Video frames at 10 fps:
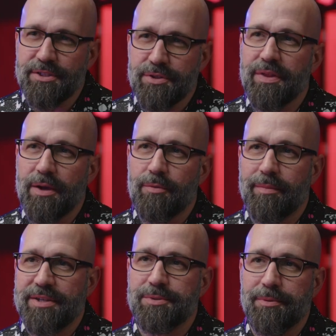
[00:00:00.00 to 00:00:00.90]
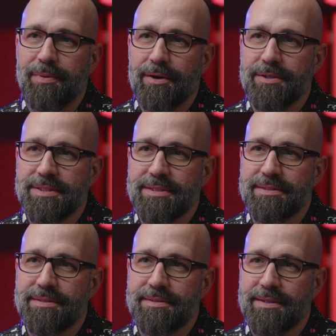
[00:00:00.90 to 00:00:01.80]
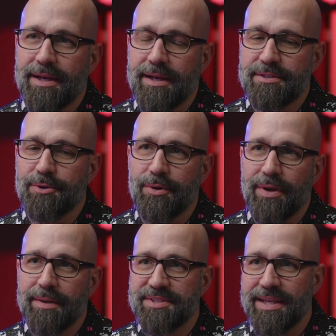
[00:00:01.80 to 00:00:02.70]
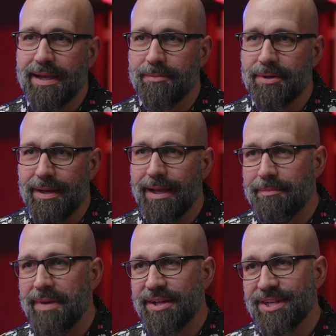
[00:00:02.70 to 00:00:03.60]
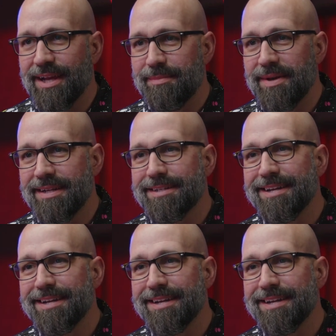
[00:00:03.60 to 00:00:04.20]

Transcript: do think one of my superpowers is, to quote MC Hammer, I am magic on a mic.